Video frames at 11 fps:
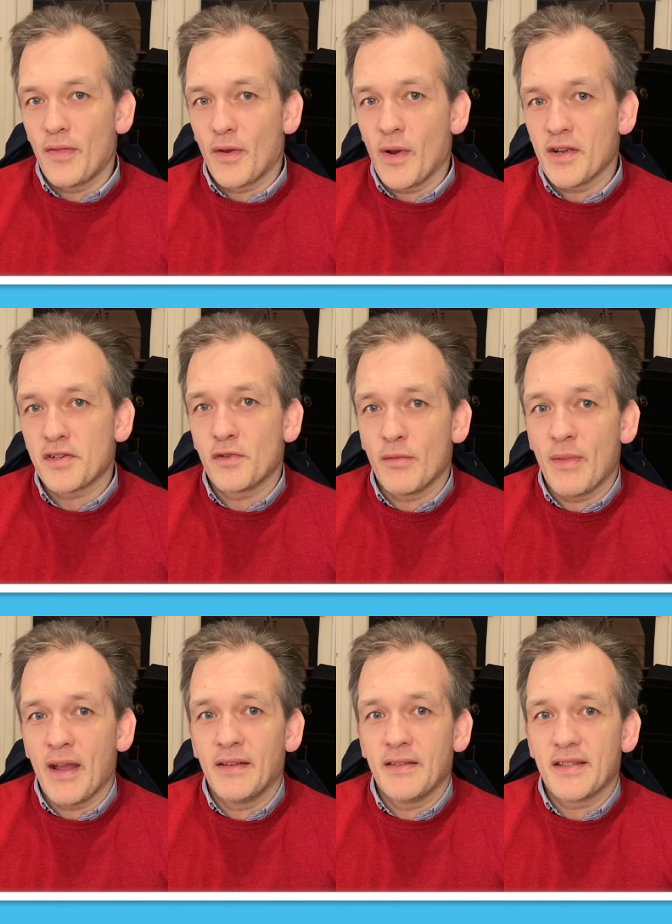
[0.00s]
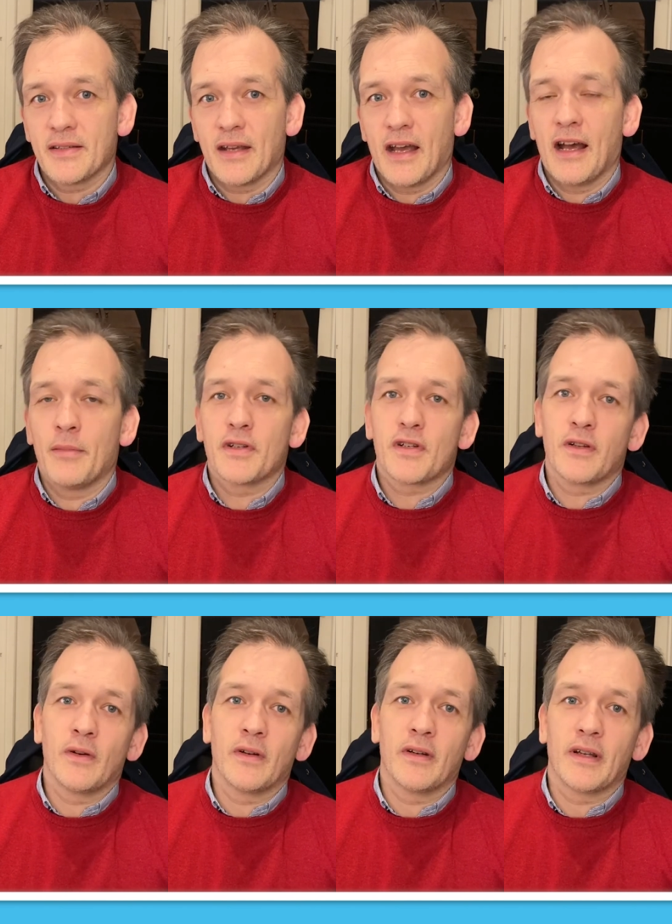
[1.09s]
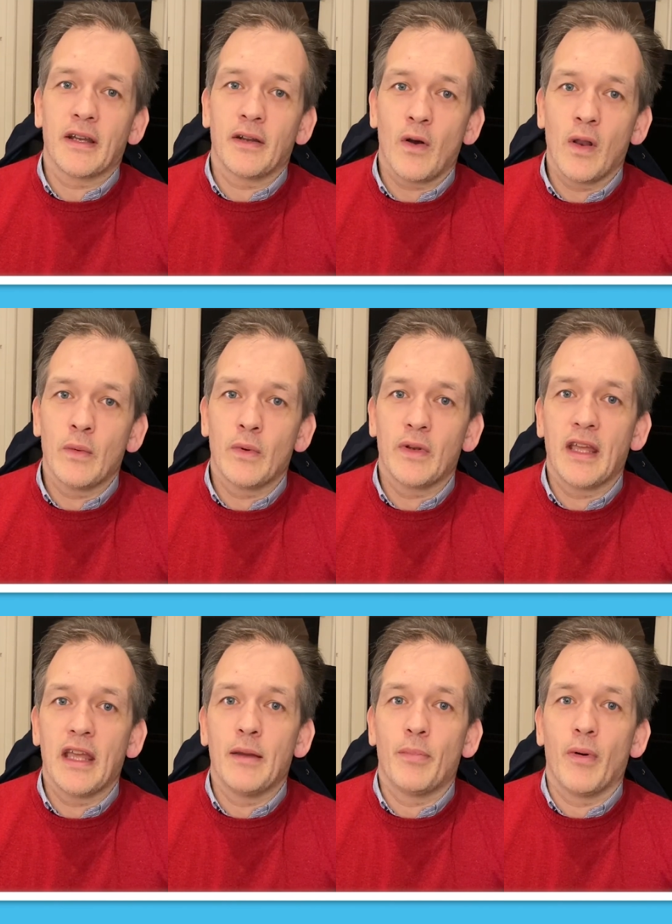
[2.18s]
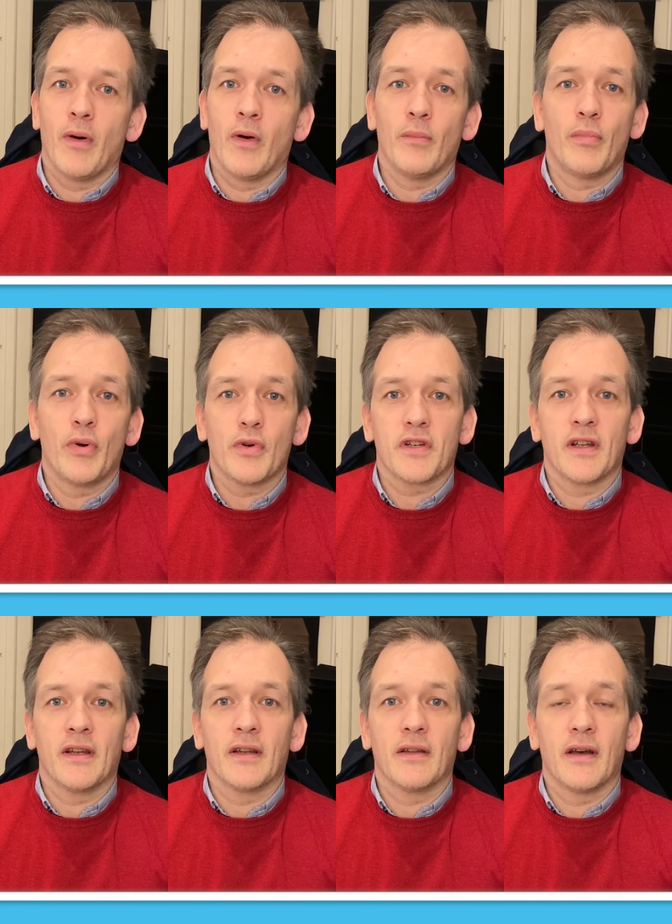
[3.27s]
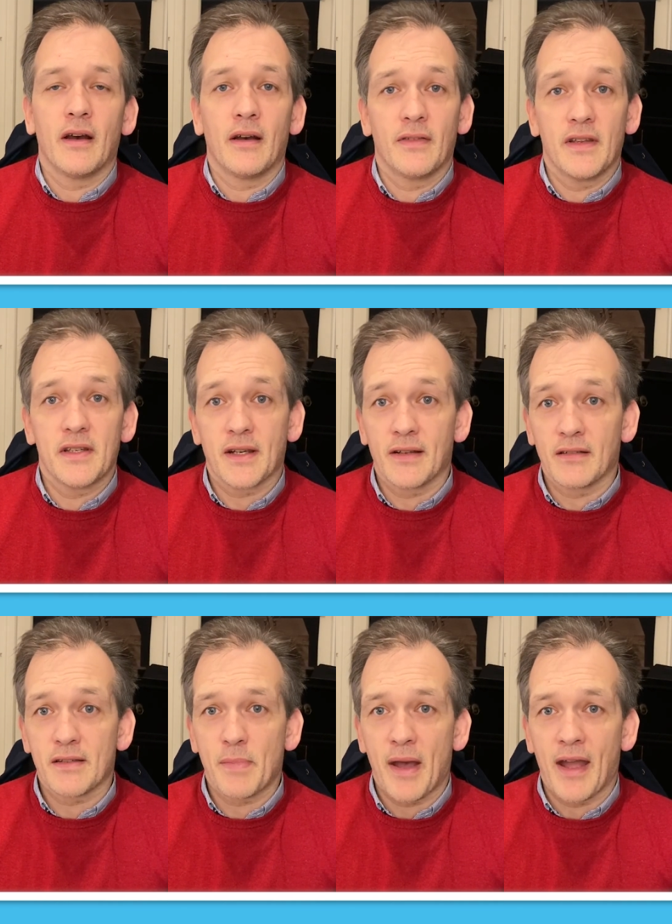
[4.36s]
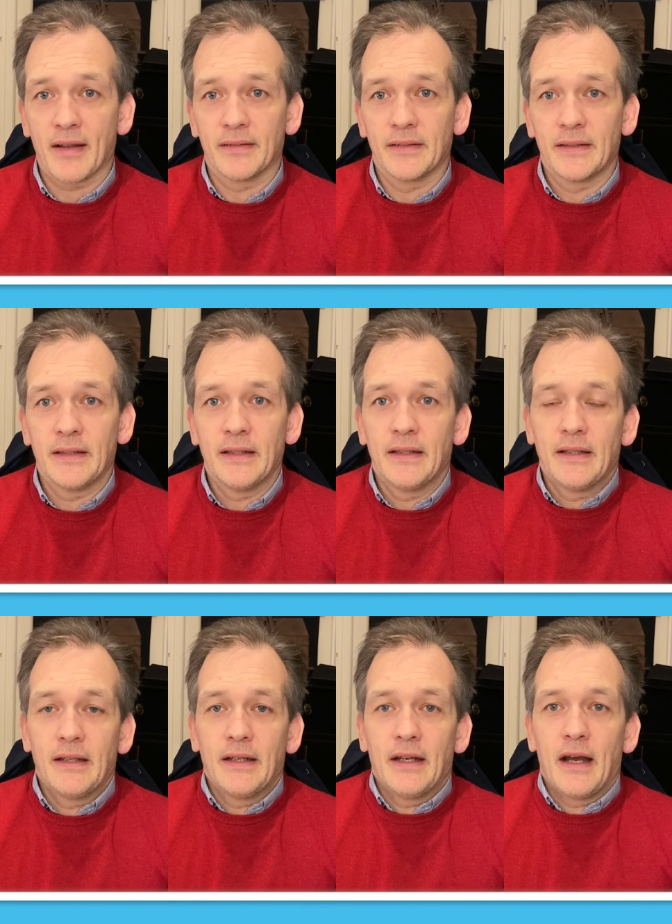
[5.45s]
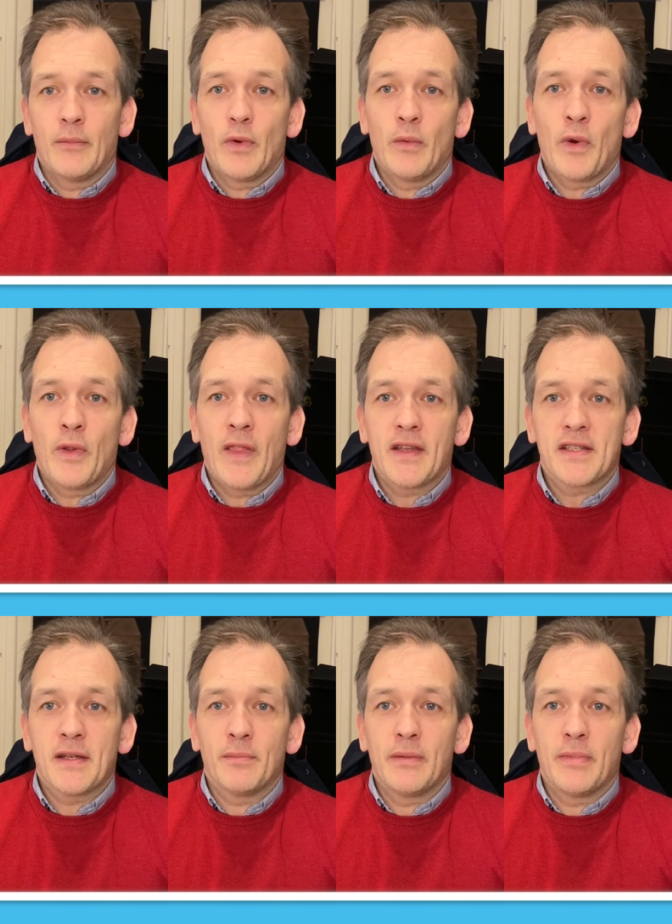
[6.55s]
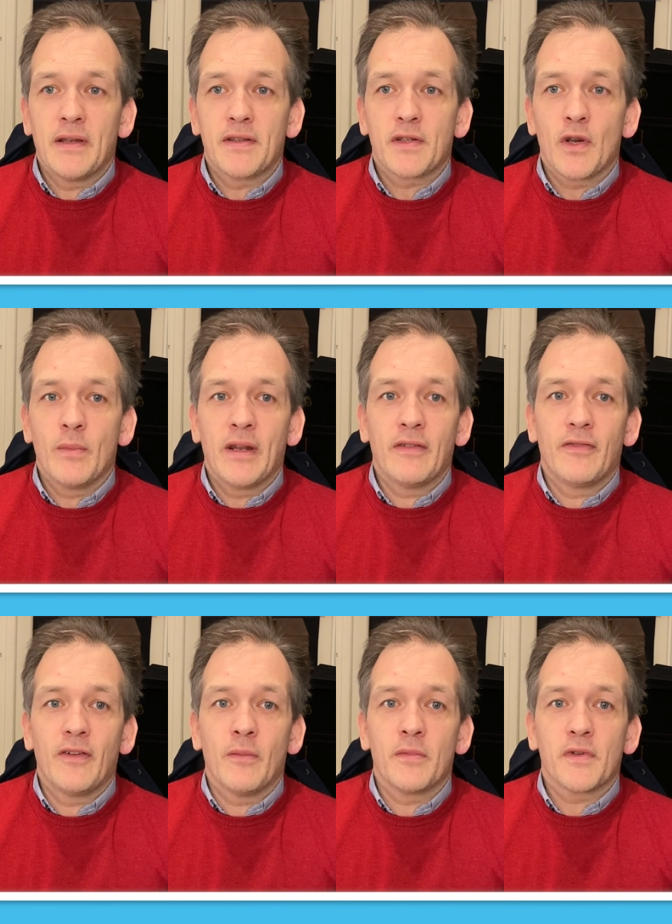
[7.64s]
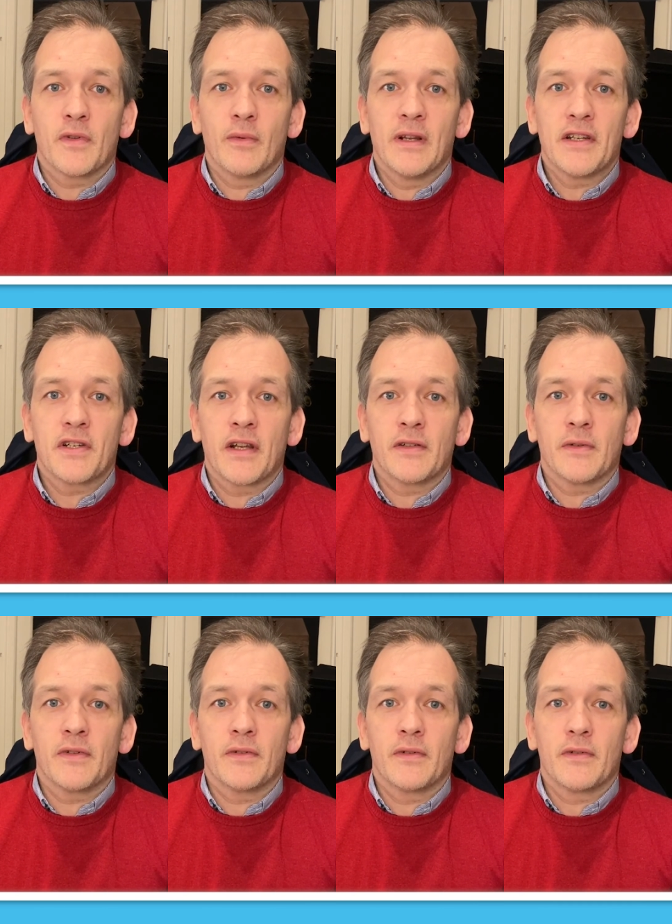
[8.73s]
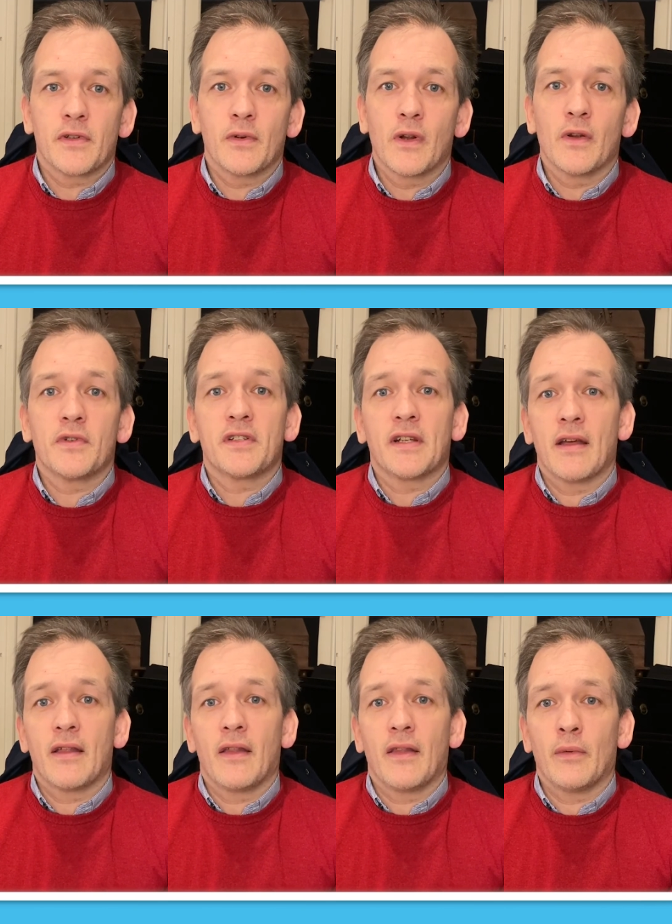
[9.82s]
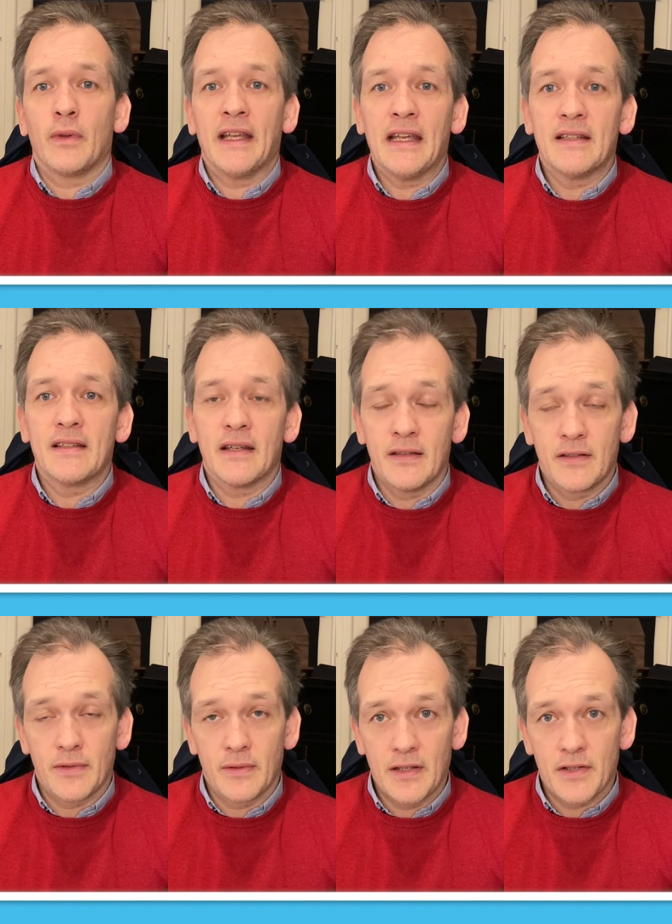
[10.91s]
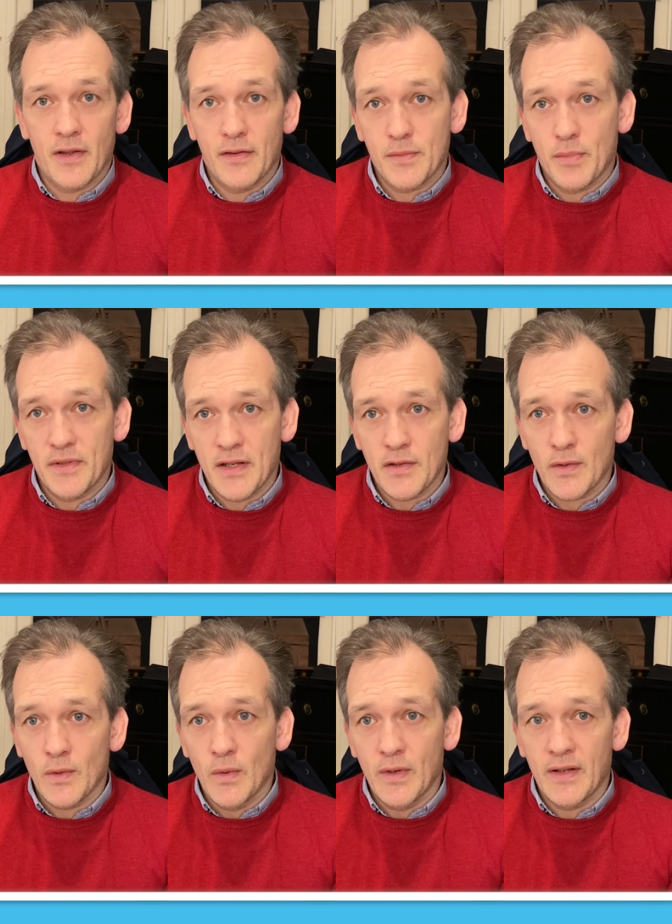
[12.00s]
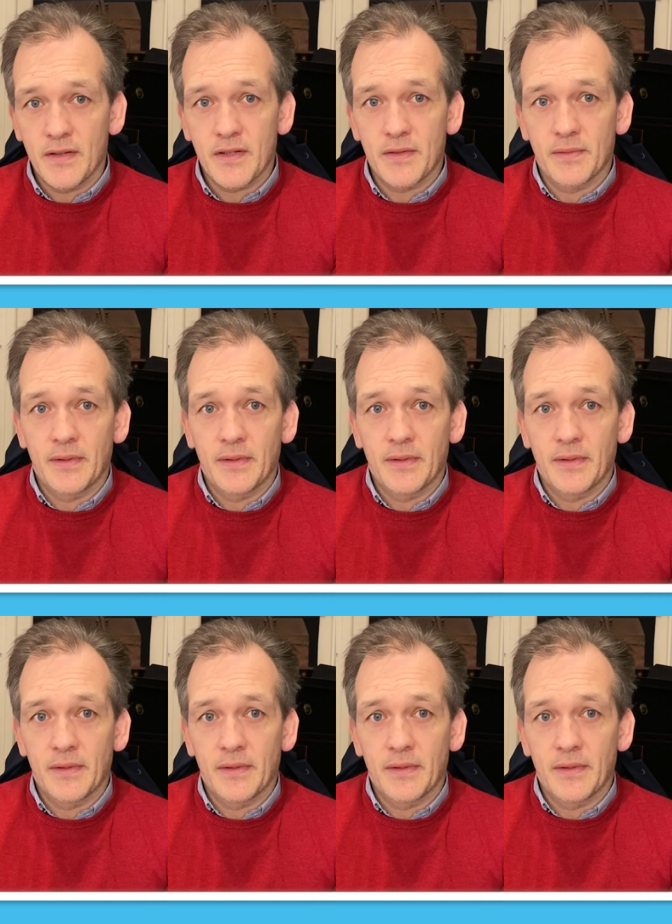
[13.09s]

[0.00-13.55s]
the question remains, how much longer can Hollywood keep on pushing these titles back? And when will there simply be so many films on the release schedule so close together that they will eat into each other's potential audience?